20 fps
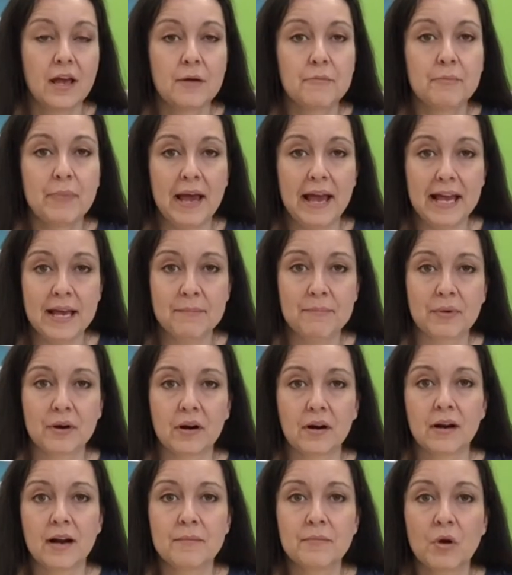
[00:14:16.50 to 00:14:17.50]

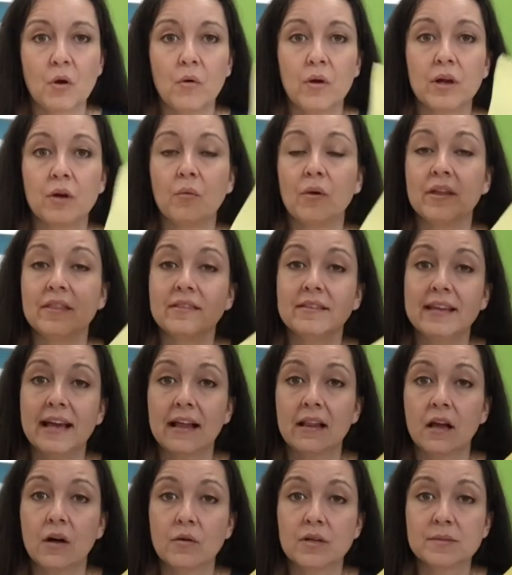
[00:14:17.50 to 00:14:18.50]
paper, I'm going with
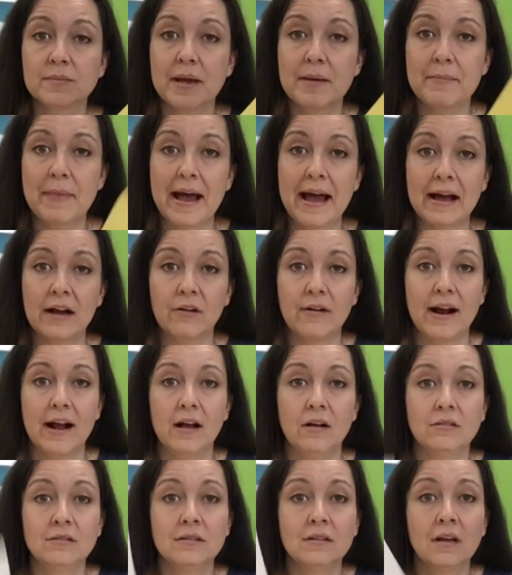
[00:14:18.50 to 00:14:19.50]
yellow as my
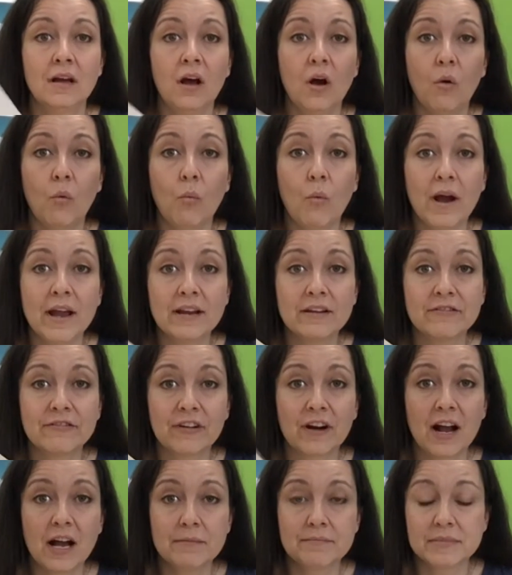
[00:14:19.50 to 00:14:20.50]
background, white
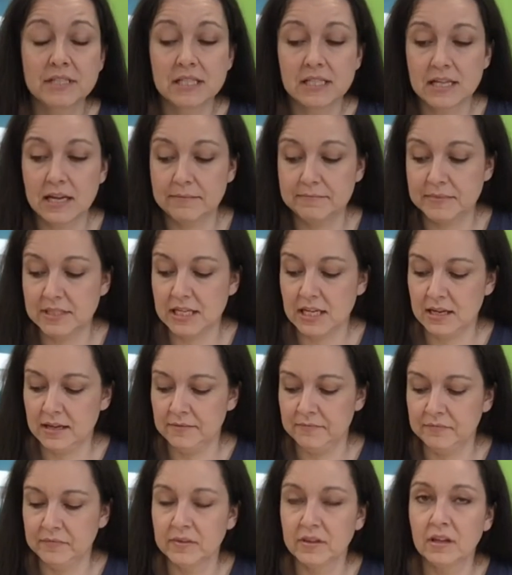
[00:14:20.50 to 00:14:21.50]
for Humpty Dumpty,
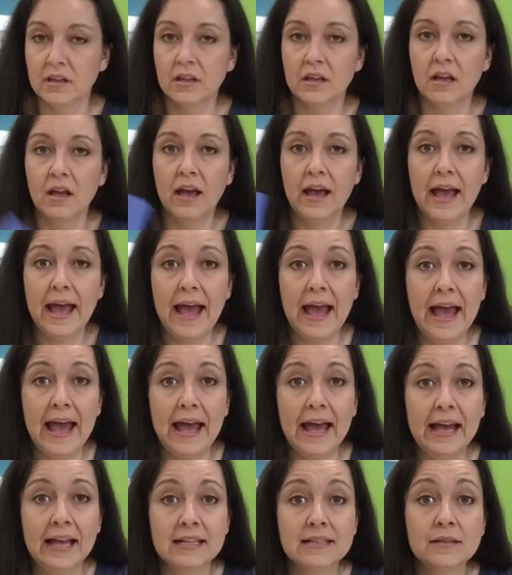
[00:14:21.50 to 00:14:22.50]

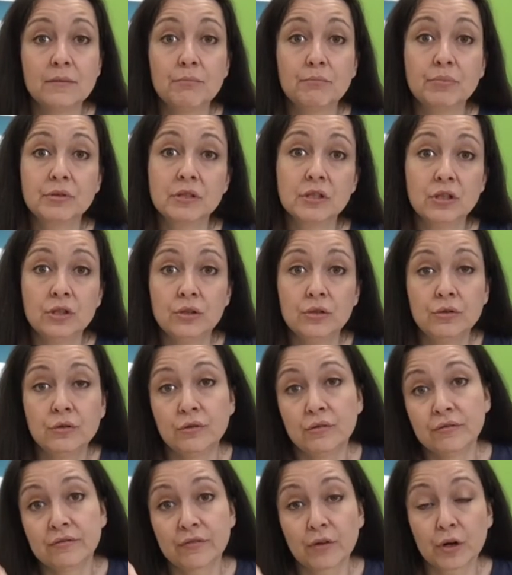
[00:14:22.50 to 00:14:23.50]
and
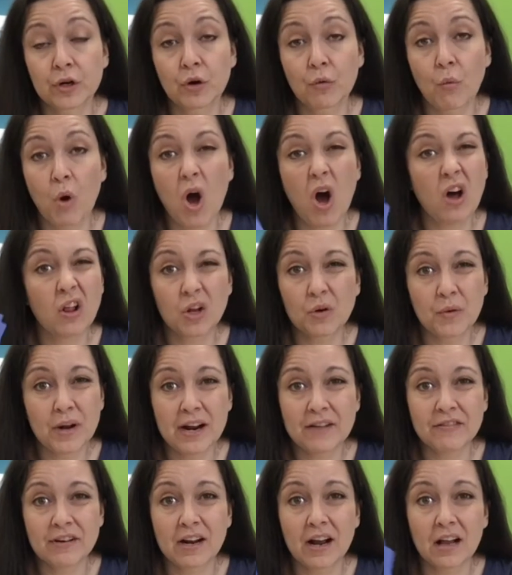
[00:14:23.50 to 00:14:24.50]
blue for your wall or
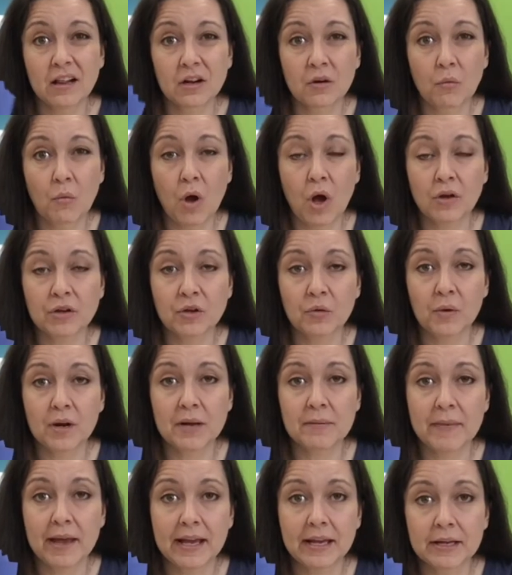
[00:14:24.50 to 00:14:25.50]
whatever color wall you want to
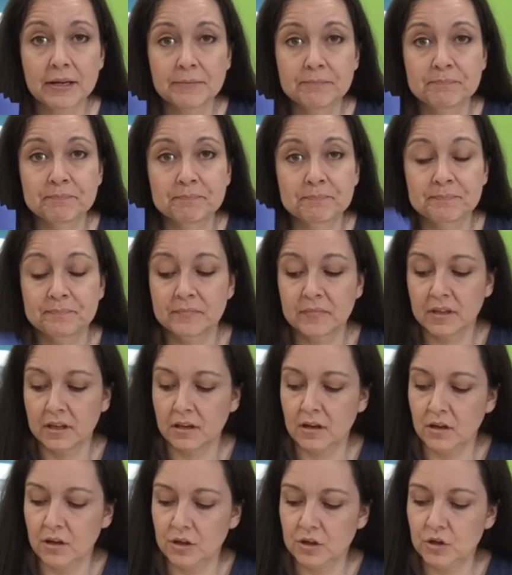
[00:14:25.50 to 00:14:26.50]
make.
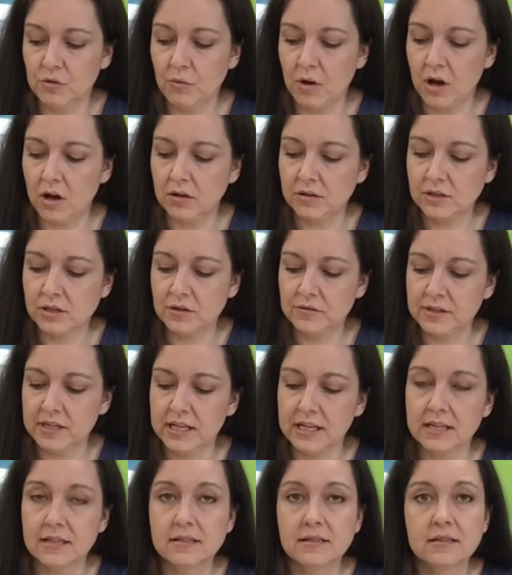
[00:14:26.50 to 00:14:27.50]
You will also
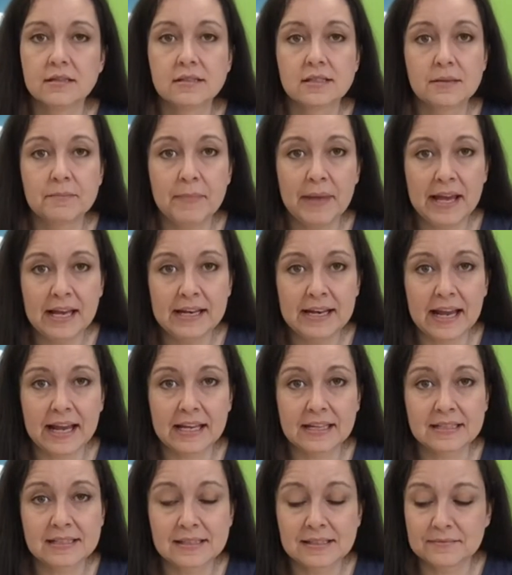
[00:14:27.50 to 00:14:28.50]
need some
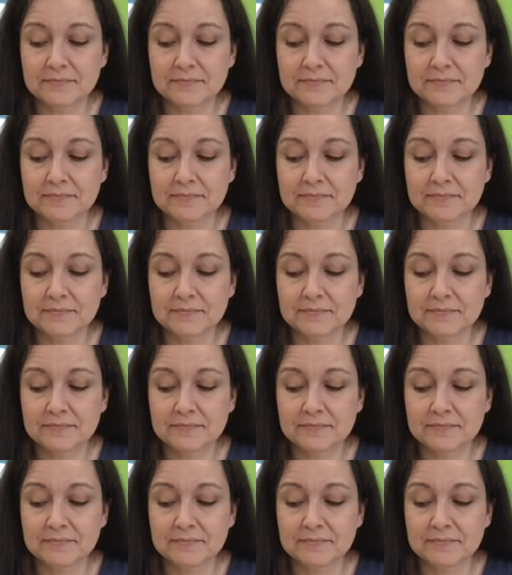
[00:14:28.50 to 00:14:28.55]
Band-Aids.